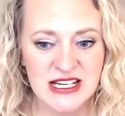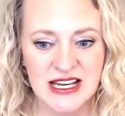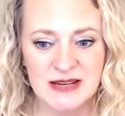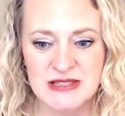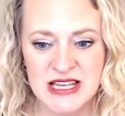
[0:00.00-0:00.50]

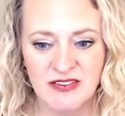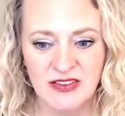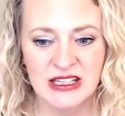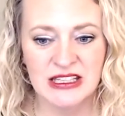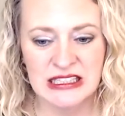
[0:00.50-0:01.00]
I'm
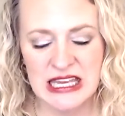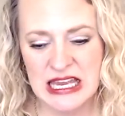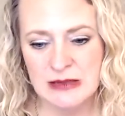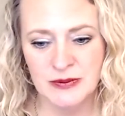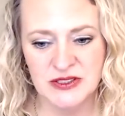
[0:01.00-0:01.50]
definitely
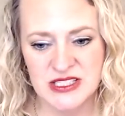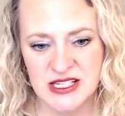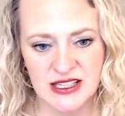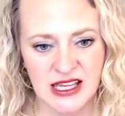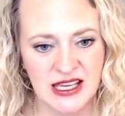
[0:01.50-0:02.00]
able to
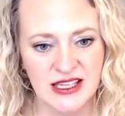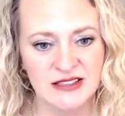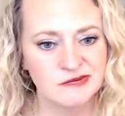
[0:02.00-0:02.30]
like